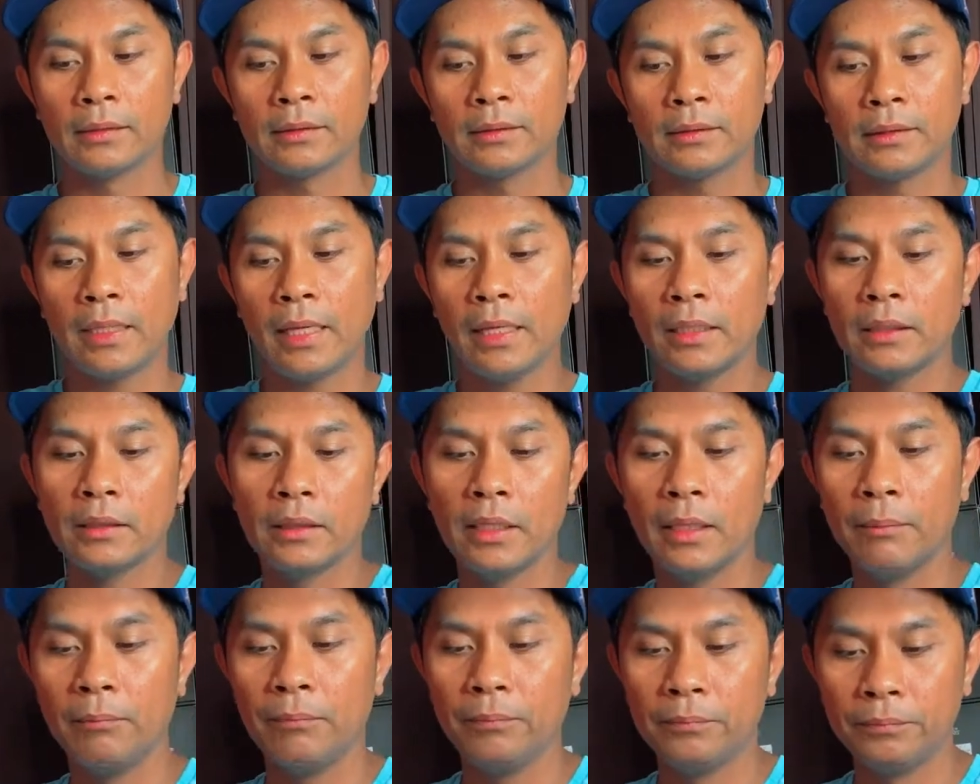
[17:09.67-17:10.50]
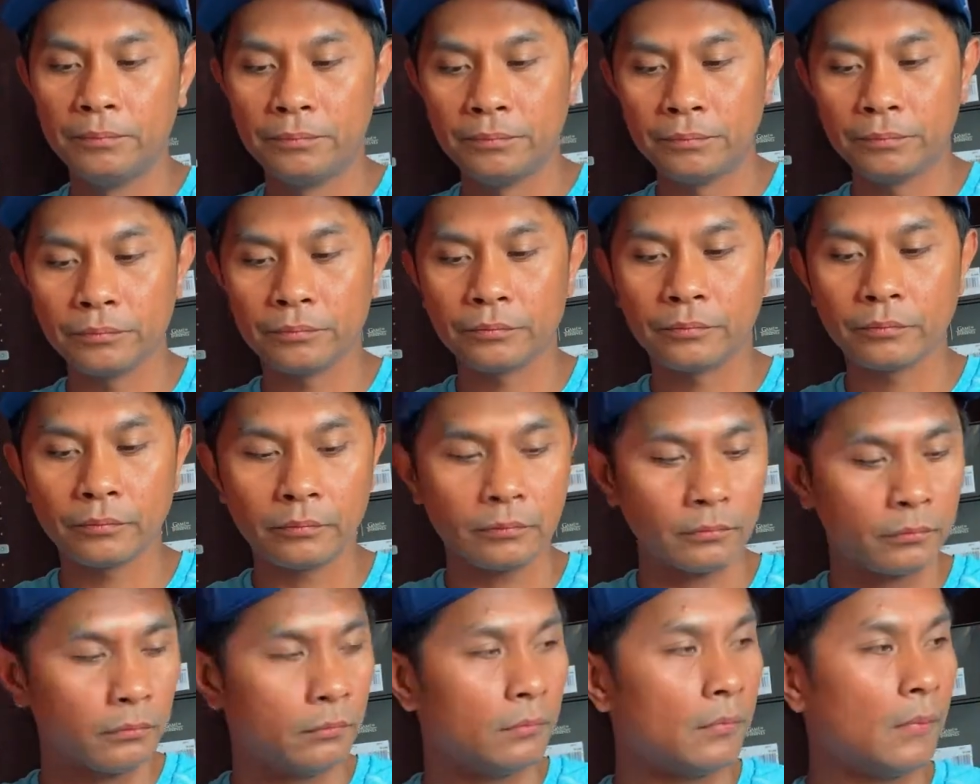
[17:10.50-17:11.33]
take them.
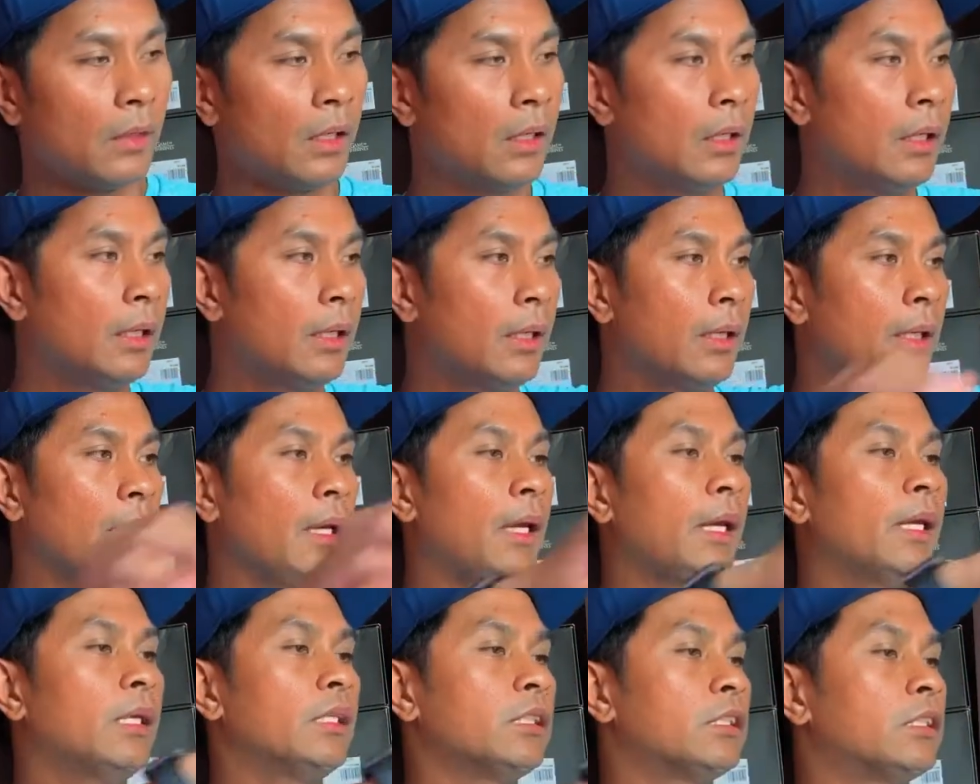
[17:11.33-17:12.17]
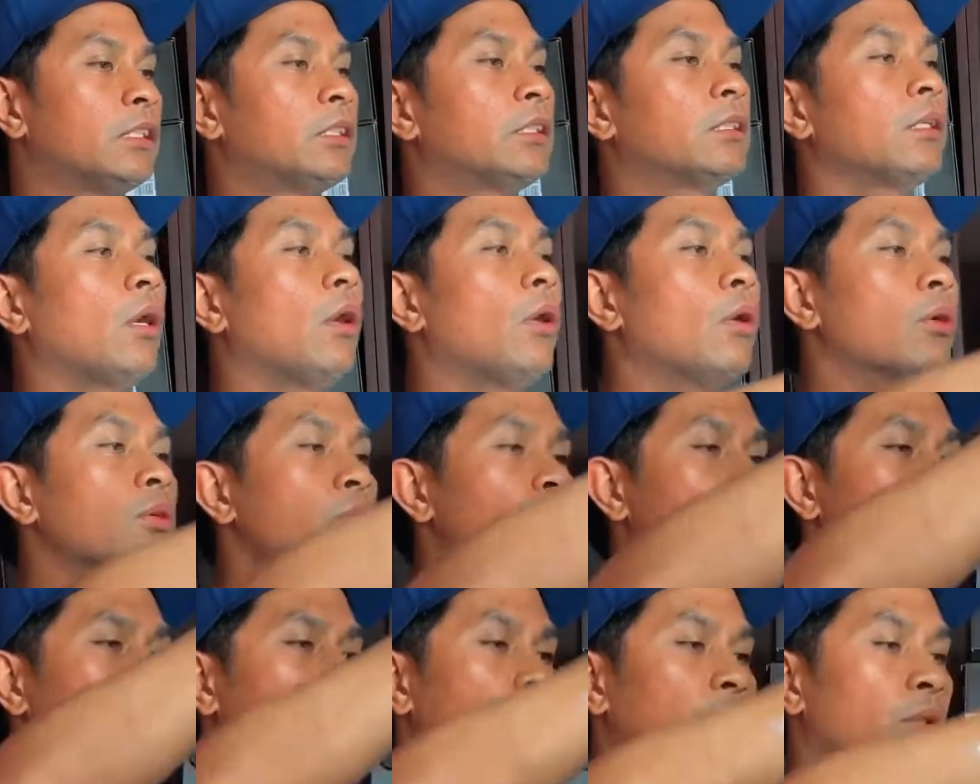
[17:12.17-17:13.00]
And
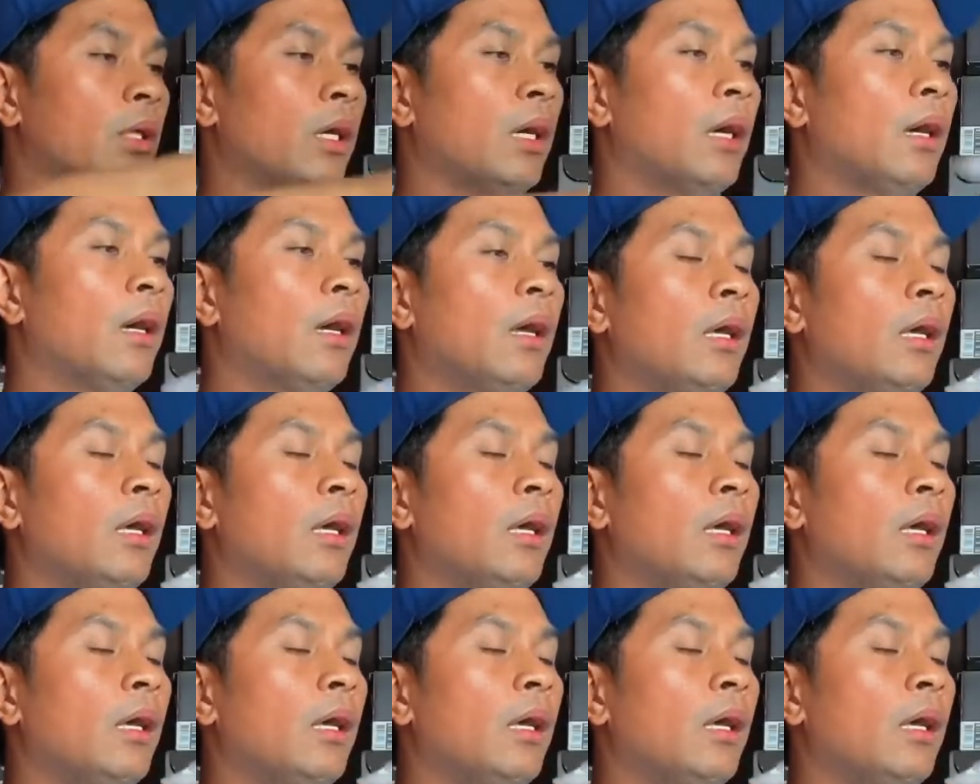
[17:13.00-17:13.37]
also the